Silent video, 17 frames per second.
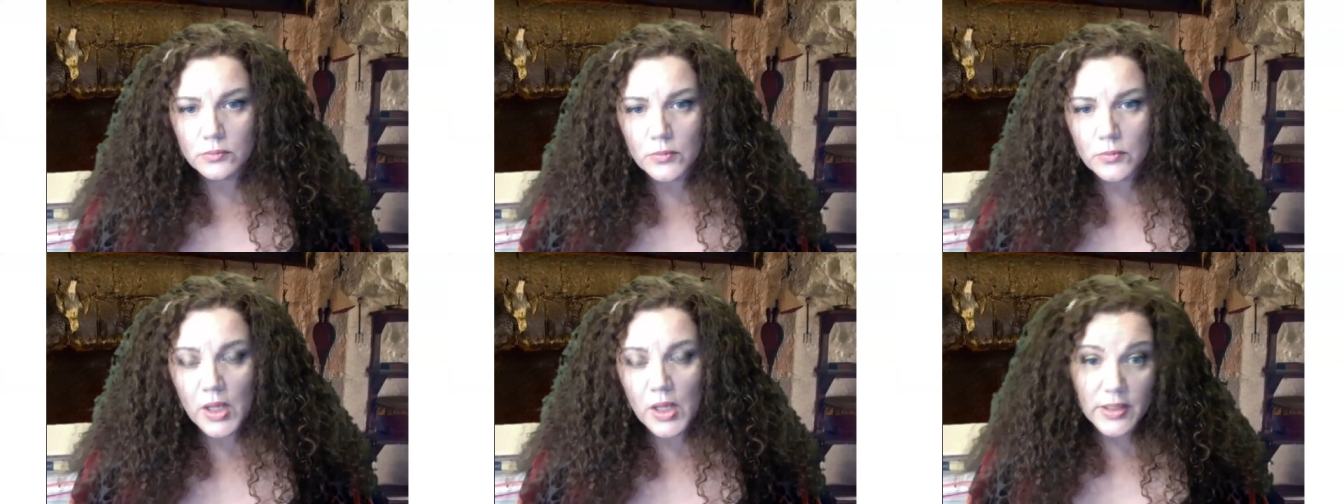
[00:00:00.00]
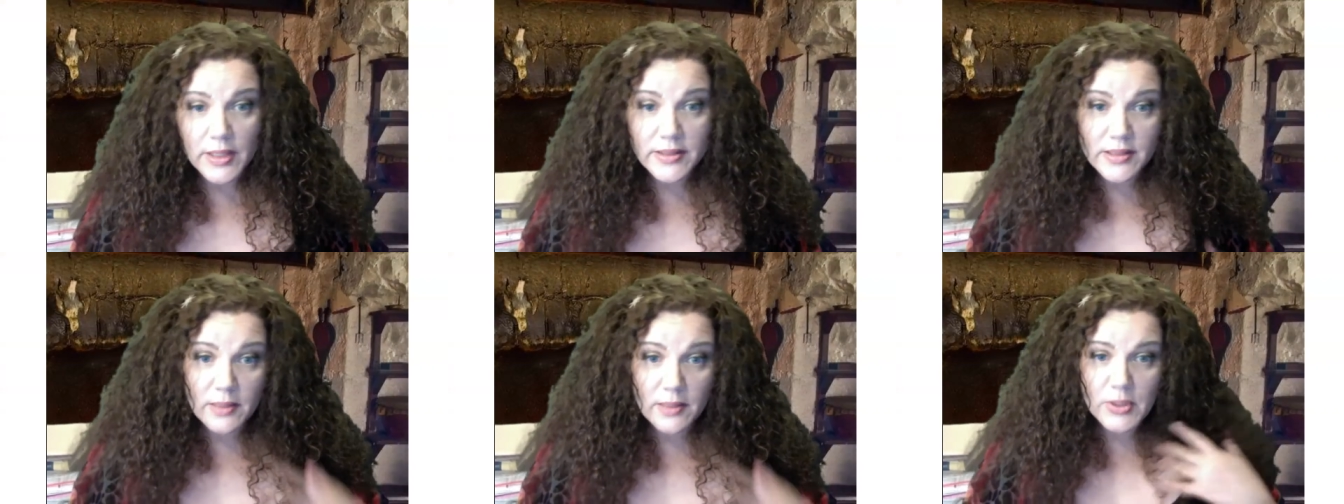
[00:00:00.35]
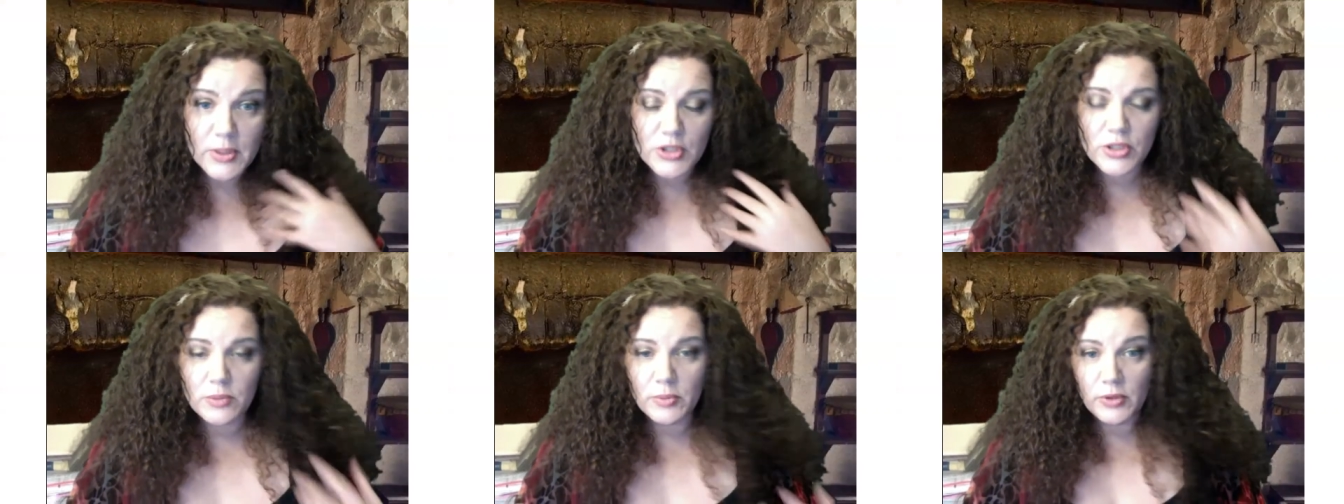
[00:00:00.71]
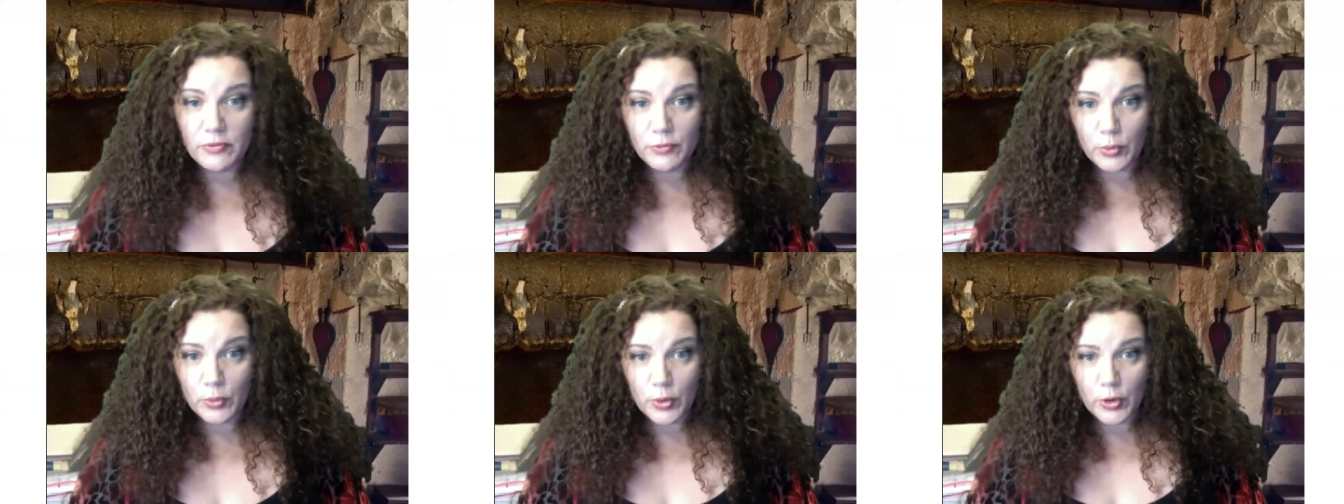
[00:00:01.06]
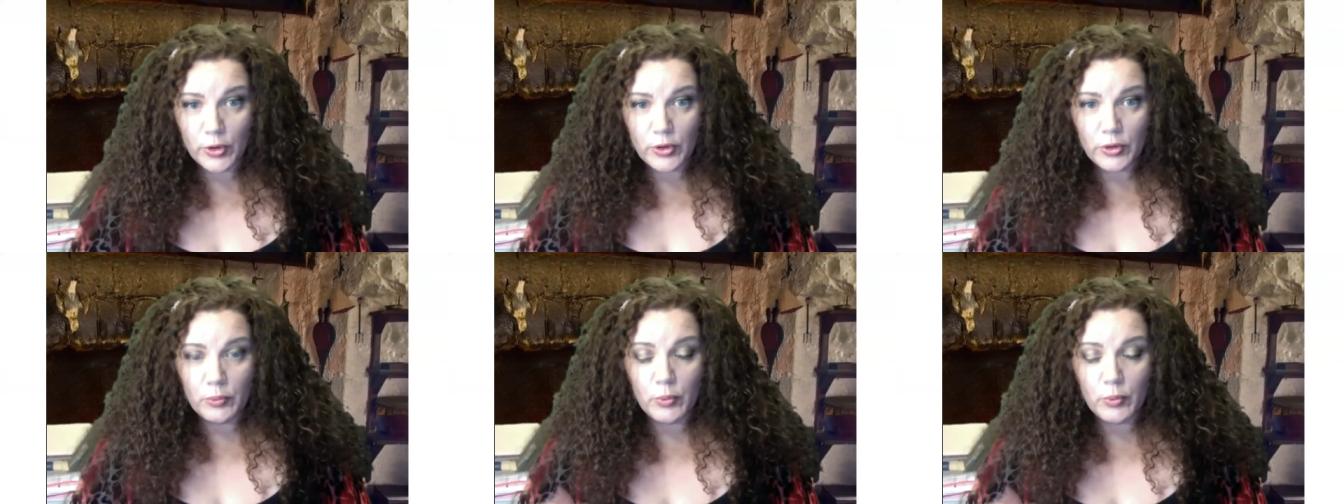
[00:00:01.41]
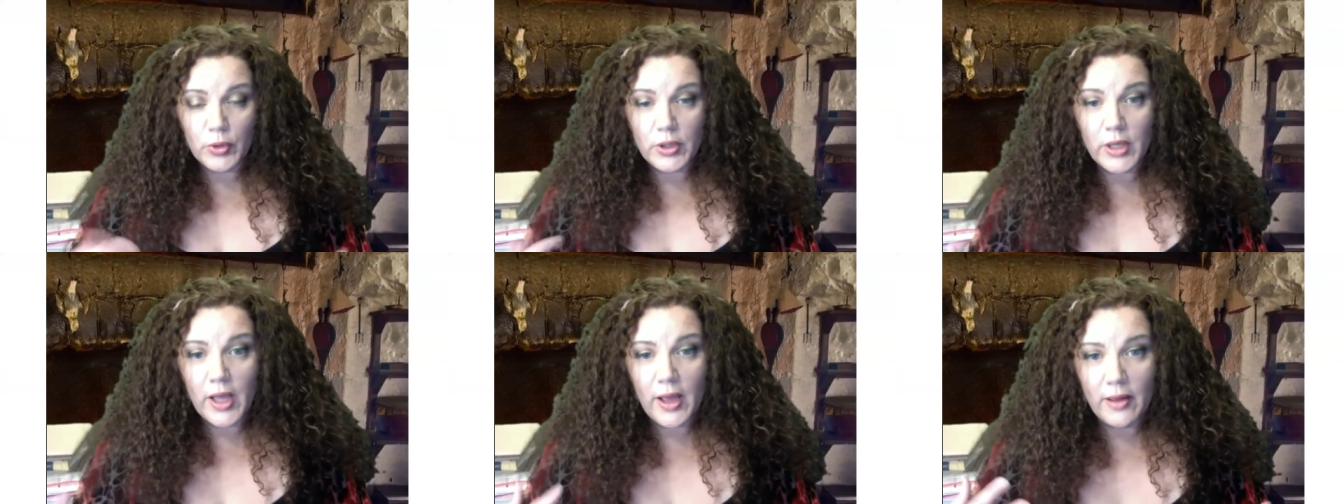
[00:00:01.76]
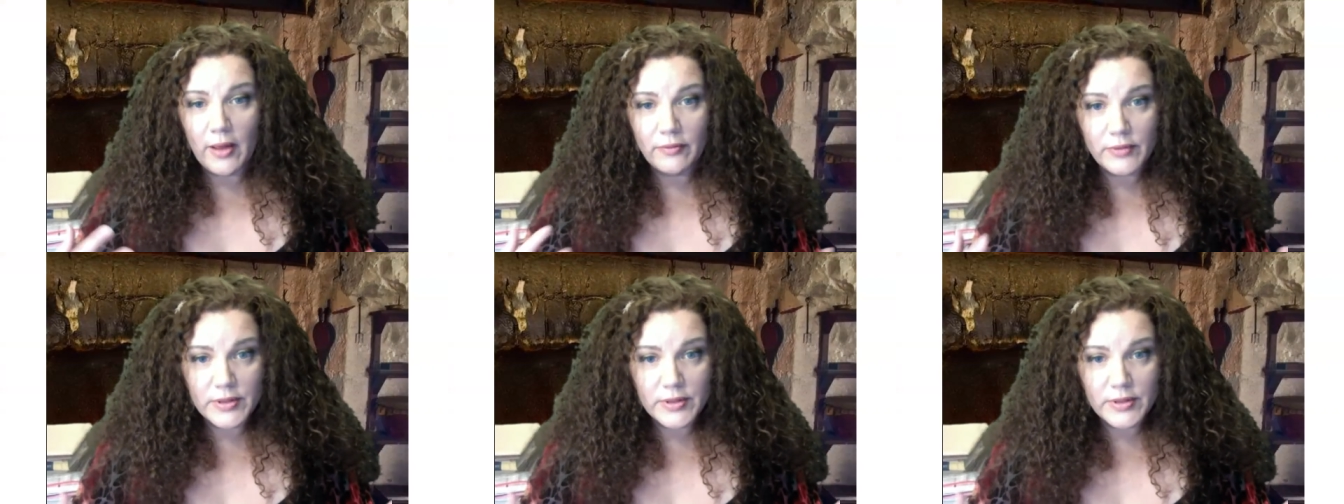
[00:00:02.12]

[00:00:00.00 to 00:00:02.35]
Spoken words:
So as I mentioned before, you want to have